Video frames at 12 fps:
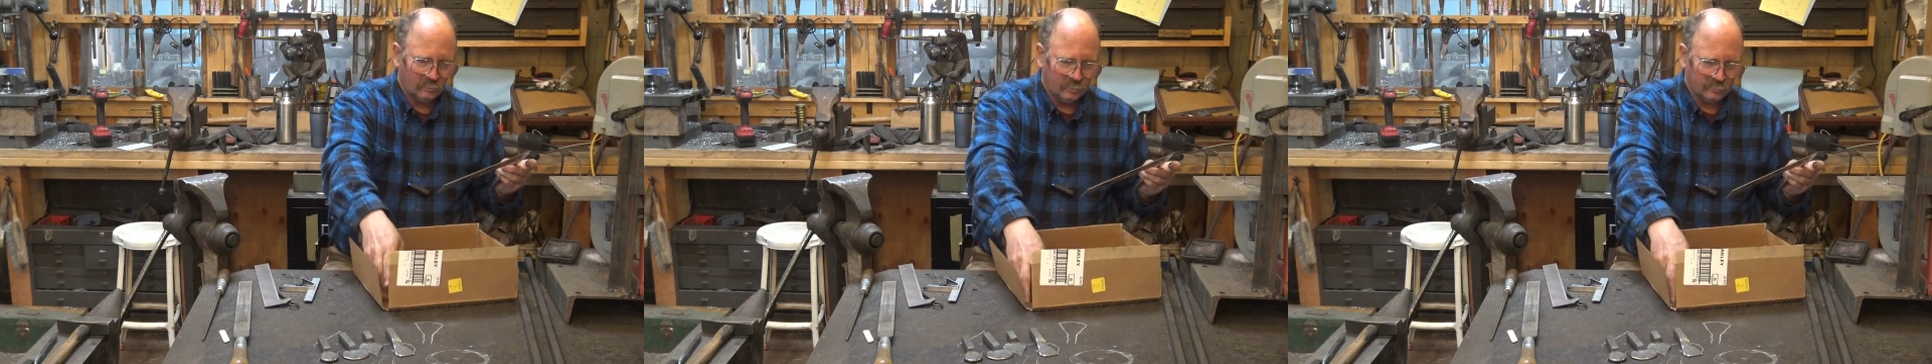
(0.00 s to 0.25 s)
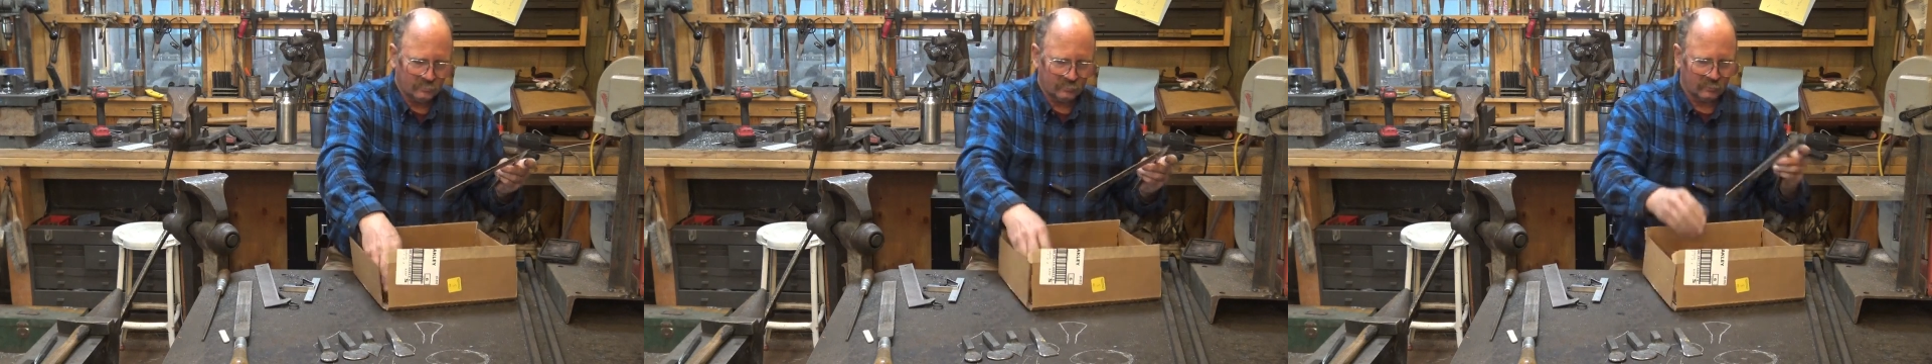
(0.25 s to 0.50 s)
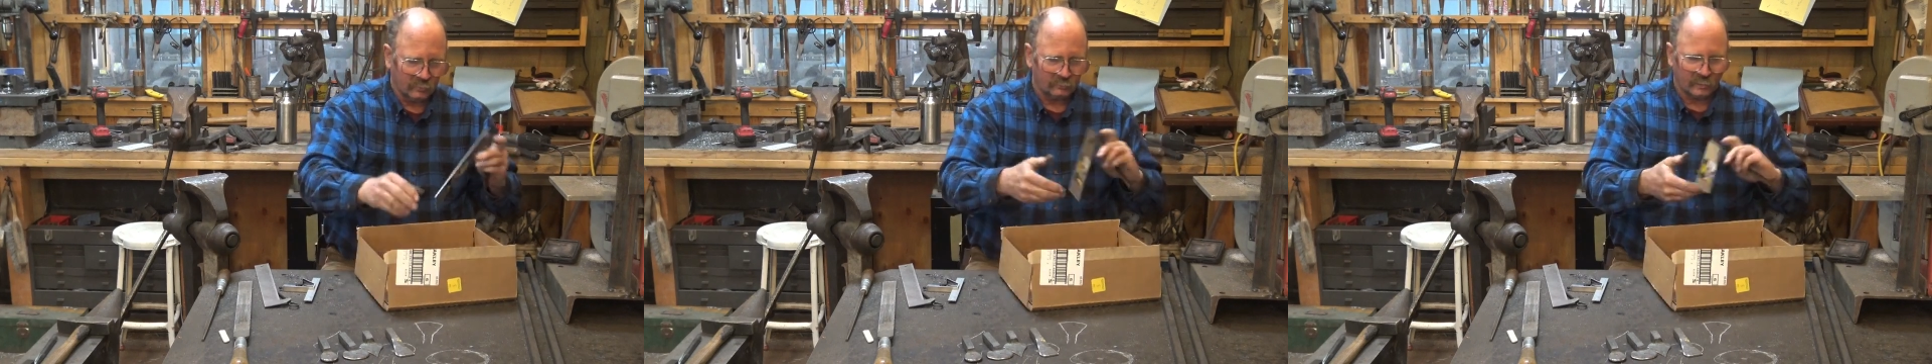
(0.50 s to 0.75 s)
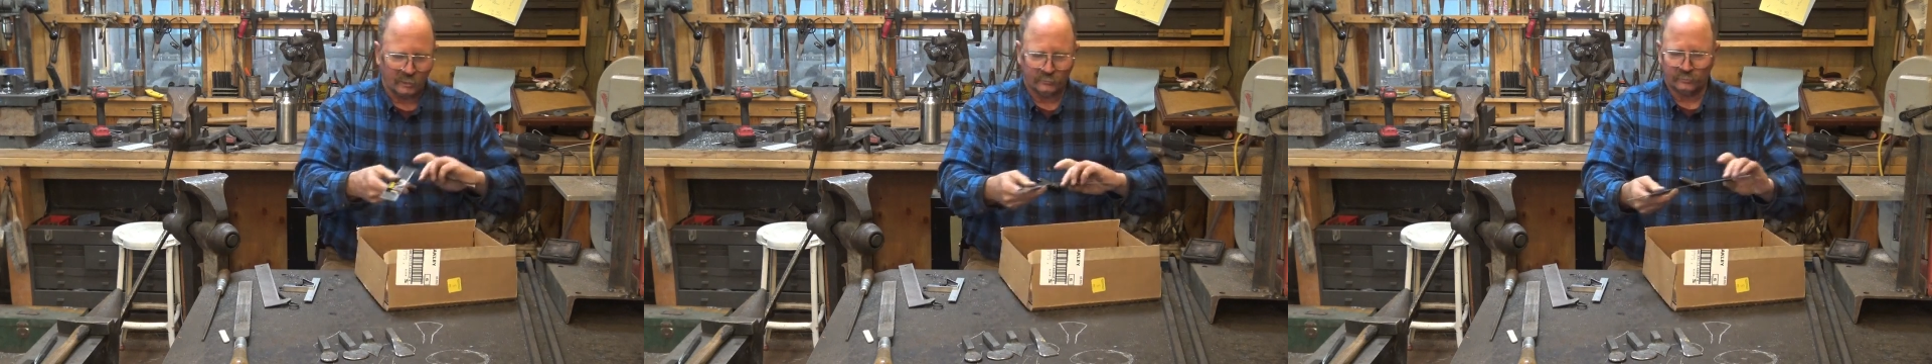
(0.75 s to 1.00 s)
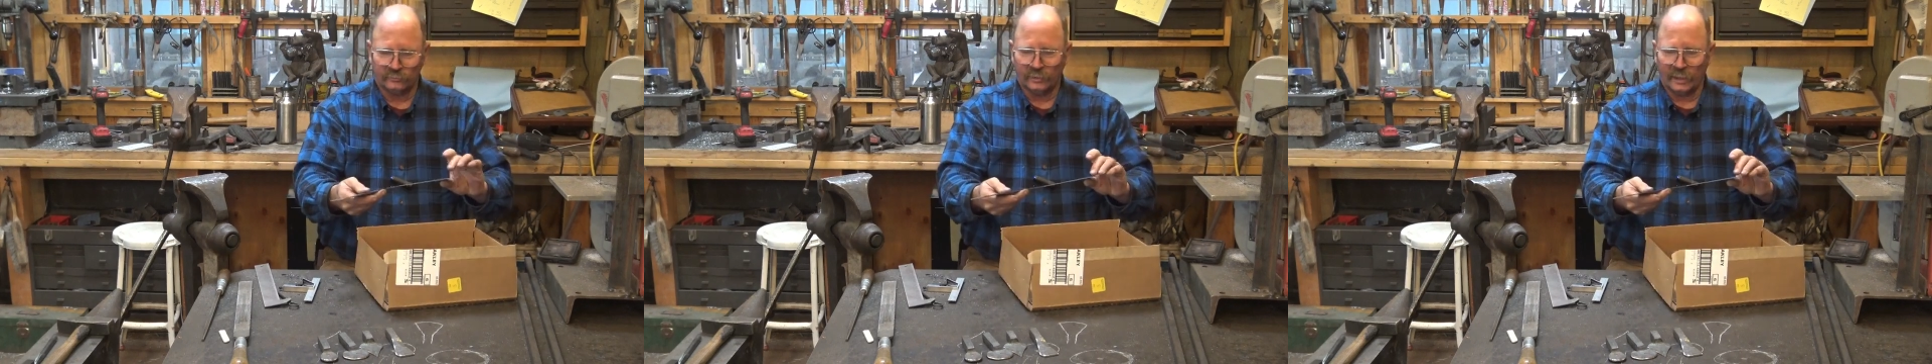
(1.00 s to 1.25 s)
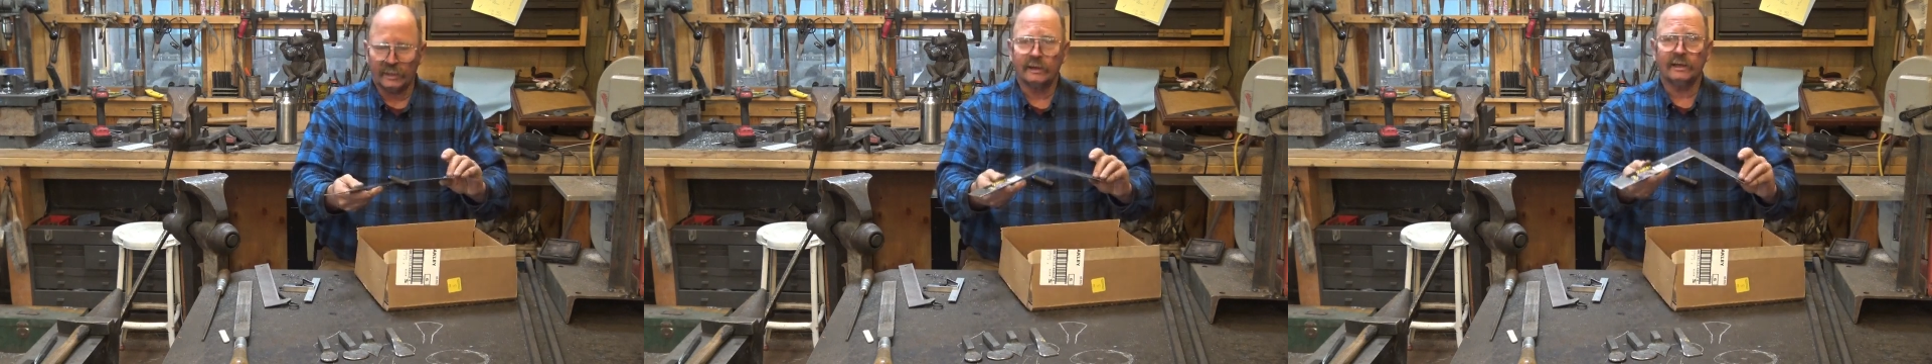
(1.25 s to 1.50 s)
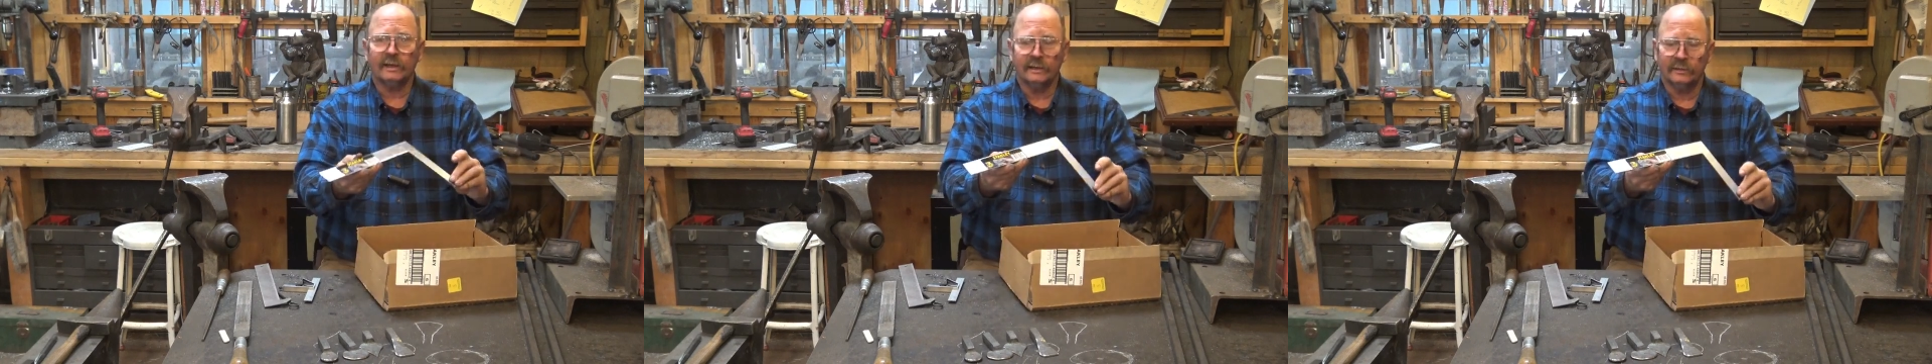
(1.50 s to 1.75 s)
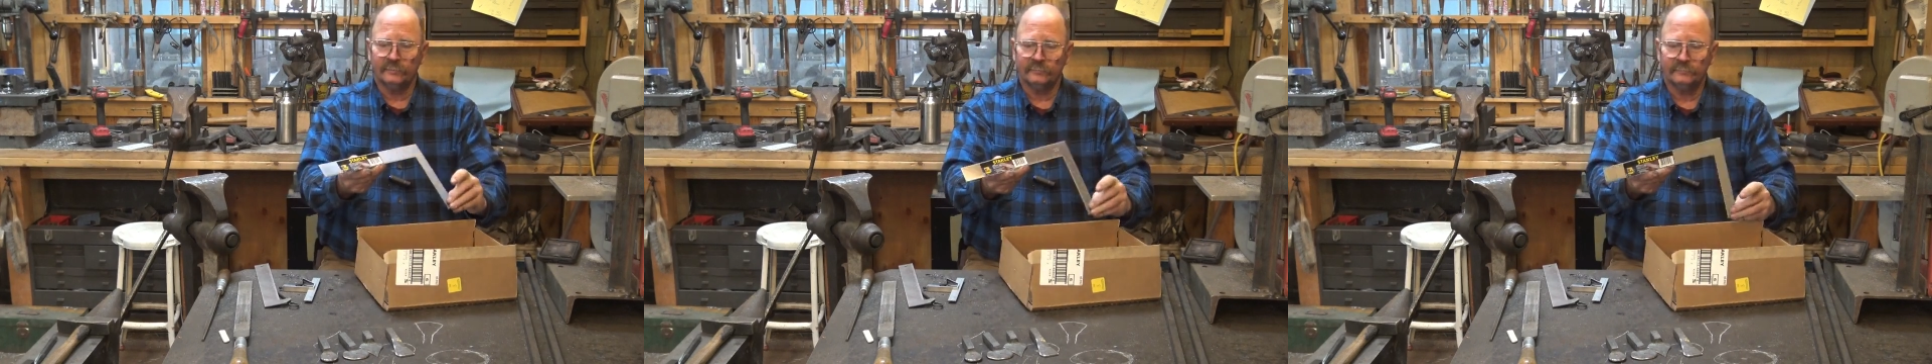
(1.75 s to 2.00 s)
So this is just a Stanley